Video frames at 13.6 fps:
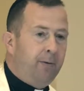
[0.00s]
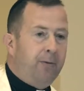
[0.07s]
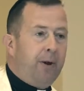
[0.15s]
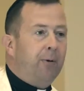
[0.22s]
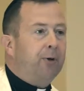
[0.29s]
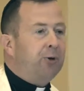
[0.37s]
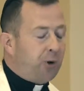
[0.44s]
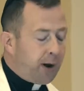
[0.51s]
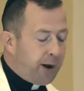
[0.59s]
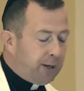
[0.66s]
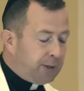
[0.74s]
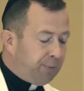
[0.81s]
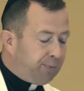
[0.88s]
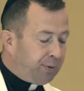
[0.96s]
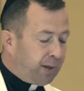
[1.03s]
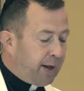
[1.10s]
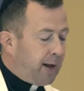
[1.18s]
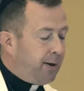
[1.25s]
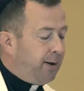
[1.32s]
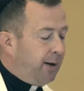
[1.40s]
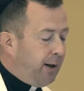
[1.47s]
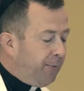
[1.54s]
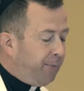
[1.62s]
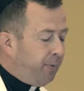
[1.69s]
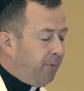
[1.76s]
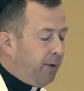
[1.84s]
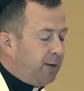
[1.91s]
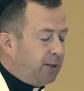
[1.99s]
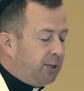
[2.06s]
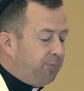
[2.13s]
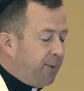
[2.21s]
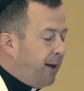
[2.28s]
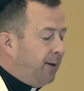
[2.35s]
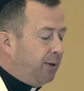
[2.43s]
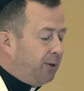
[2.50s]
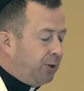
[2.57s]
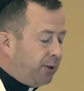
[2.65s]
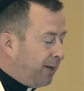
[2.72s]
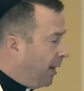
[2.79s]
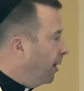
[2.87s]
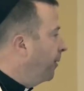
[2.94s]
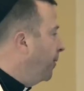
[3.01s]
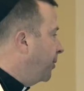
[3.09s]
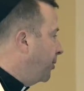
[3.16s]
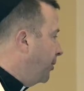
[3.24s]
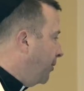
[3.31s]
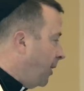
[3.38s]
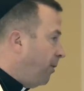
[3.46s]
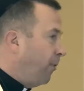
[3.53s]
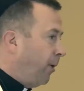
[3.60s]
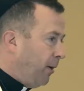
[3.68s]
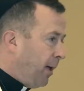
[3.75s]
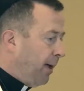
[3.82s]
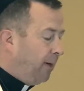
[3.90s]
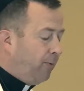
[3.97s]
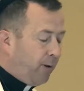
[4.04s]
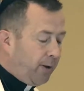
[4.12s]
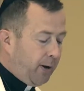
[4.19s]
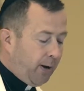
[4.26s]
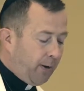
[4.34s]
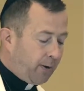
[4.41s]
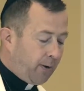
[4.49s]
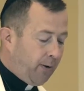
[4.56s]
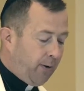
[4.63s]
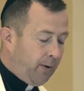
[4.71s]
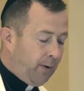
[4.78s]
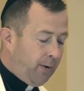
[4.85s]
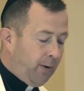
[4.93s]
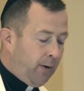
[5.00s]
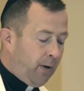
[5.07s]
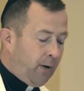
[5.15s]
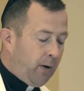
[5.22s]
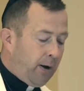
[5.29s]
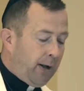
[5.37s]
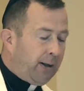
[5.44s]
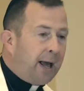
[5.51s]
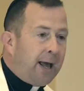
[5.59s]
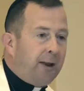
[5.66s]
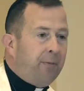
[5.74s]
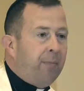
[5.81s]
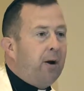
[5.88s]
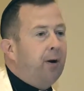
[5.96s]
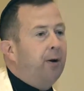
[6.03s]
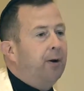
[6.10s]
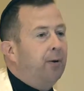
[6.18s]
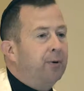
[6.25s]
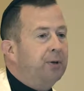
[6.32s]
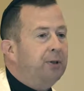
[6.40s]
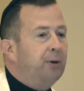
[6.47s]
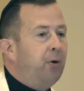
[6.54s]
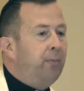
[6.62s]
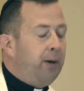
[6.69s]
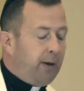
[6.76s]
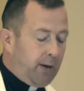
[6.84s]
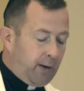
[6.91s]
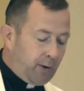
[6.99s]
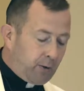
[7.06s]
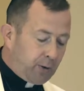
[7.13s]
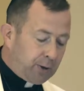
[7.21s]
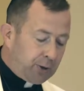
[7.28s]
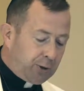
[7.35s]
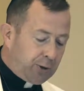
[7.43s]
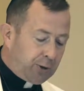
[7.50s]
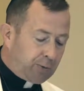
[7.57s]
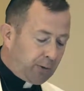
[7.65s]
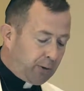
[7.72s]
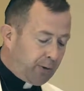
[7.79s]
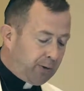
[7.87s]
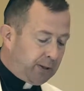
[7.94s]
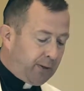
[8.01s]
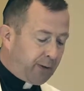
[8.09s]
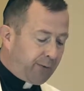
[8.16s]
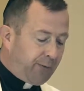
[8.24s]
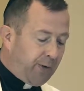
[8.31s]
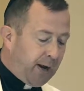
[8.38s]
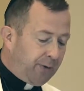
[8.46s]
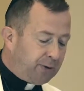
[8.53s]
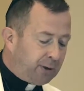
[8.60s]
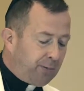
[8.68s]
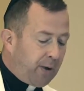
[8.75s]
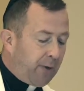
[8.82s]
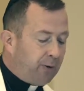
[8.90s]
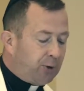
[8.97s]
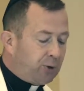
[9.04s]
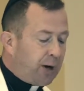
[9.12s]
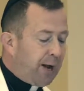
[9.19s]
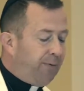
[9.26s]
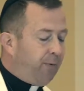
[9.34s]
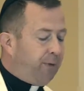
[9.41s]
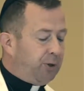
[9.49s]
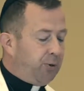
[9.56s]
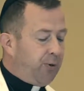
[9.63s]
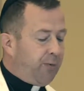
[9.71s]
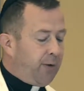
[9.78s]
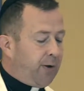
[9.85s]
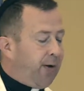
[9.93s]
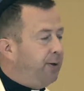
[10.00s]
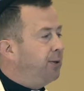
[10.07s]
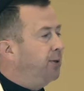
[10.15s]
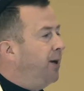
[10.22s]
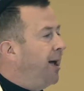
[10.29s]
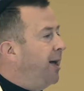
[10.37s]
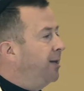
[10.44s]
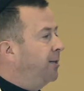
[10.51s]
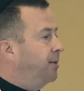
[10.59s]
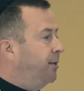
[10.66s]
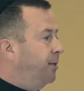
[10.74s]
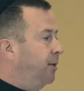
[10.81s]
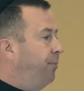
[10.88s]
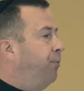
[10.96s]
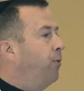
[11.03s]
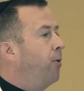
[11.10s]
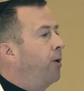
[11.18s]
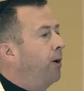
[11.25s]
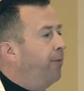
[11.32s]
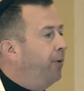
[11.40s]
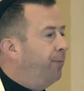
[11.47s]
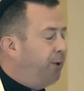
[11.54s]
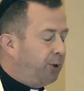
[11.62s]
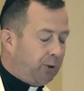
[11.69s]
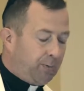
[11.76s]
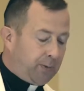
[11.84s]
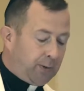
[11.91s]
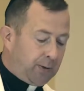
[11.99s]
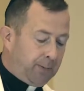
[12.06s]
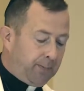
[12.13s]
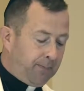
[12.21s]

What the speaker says: They were trying to plan and implement a Spanish television network like the one here in Latin America, where so many Christians were losing their faith. So Mother traveled with two of the nuns to ask the support of the bishops.